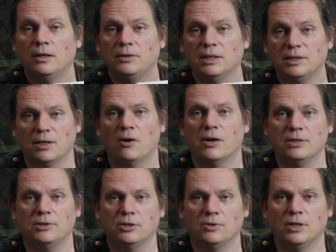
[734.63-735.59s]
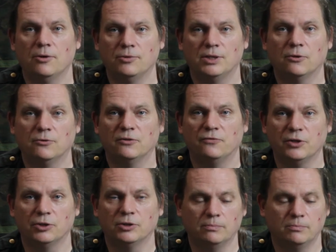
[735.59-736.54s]
decide to go
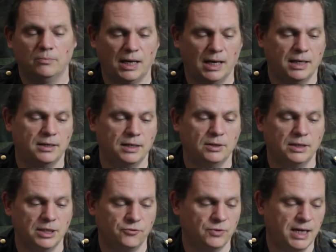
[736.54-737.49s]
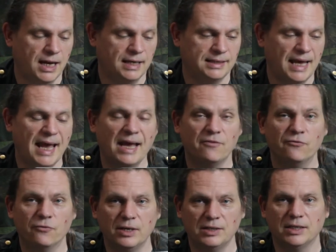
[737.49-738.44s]
self-sufficient. And it literally has
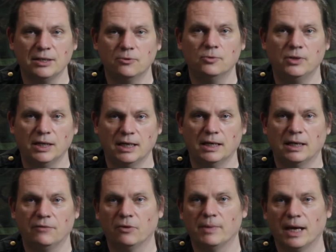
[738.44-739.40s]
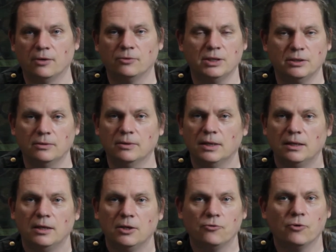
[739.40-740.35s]
every single thing in it, from how to
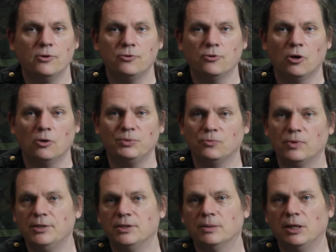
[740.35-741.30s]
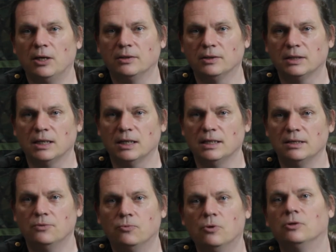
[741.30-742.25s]
grow crops, when to plant
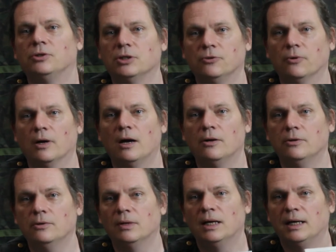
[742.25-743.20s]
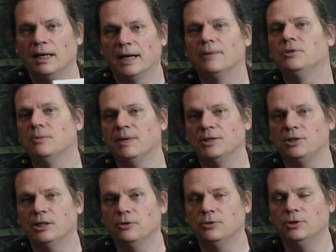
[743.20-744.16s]
seeds, what to grow, how to
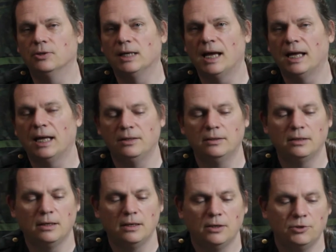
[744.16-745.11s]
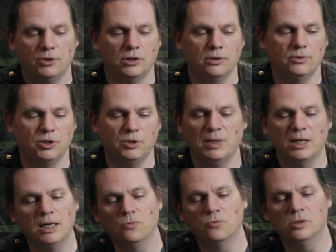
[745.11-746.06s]
best use your land, to
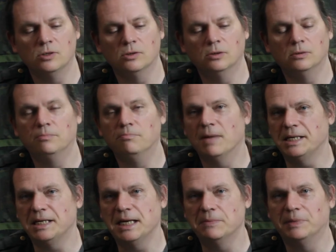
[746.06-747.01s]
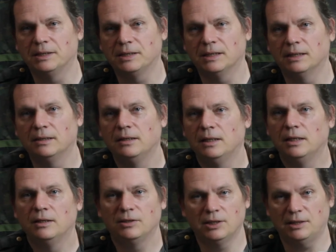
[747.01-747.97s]
spinning wool, making butter,
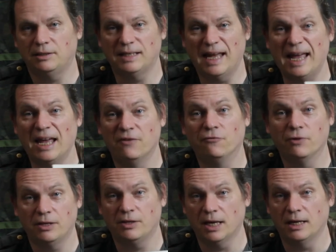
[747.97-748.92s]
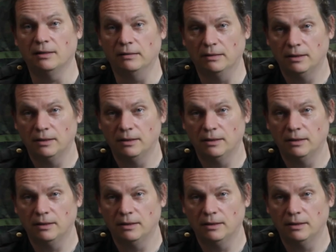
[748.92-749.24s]
just everything.